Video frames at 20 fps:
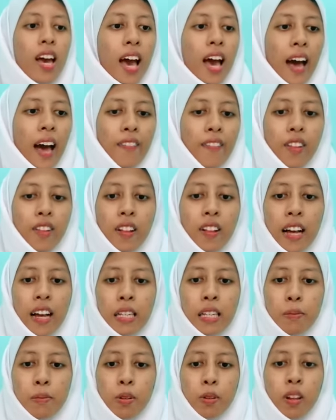And the
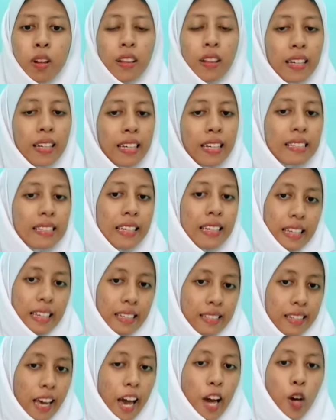last but not least is
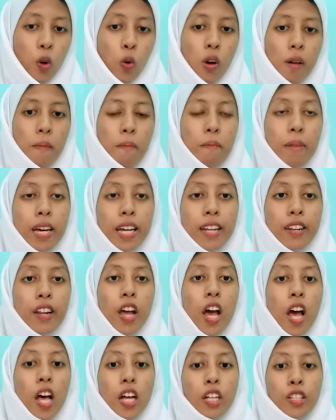equipment
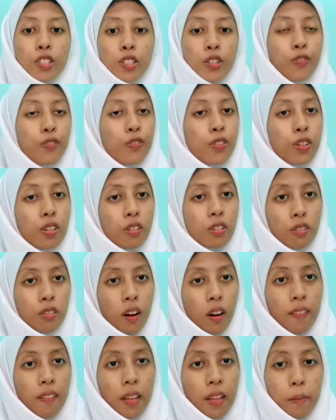to food
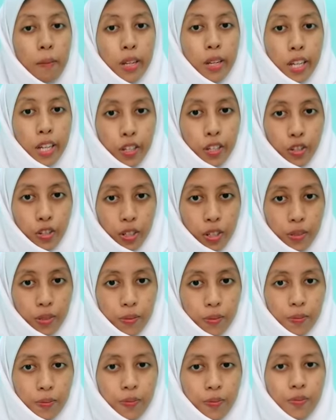contamination.
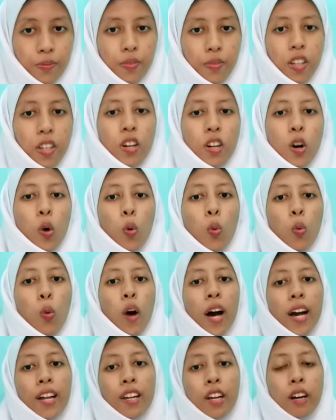
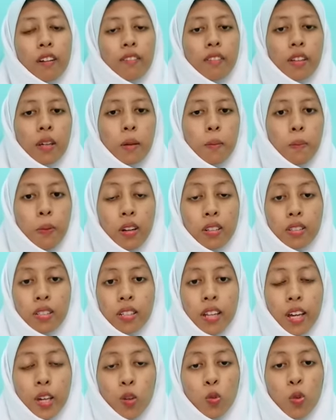One of the important
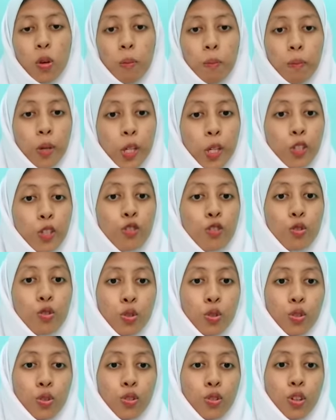equipment
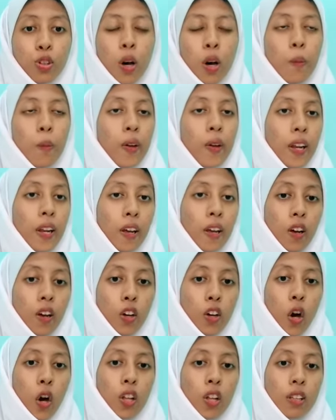due to
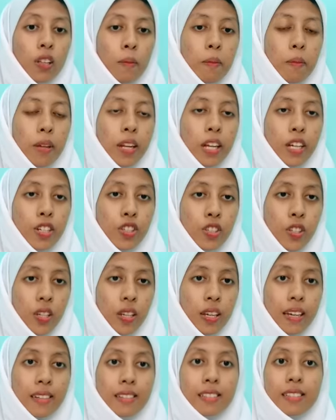contamination
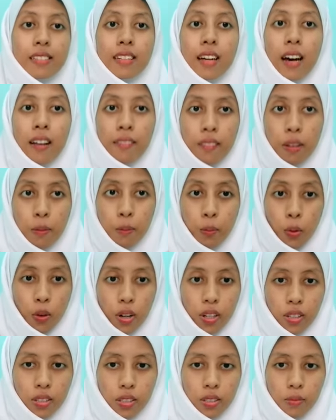is cutting board.